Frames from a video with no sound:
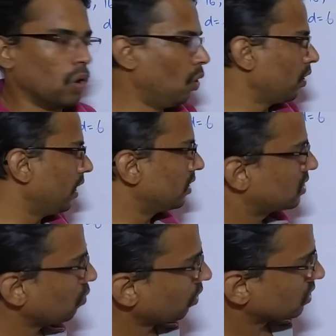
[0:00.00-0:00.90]
Okay,
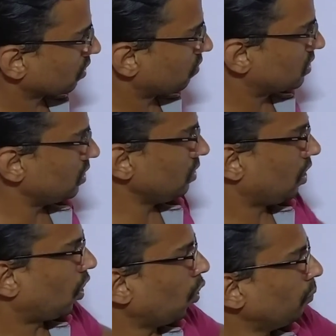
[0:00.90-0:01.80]
let's see what is the question.
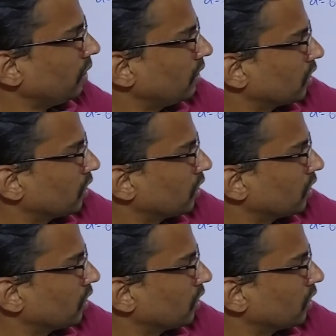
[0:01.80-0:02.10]
How many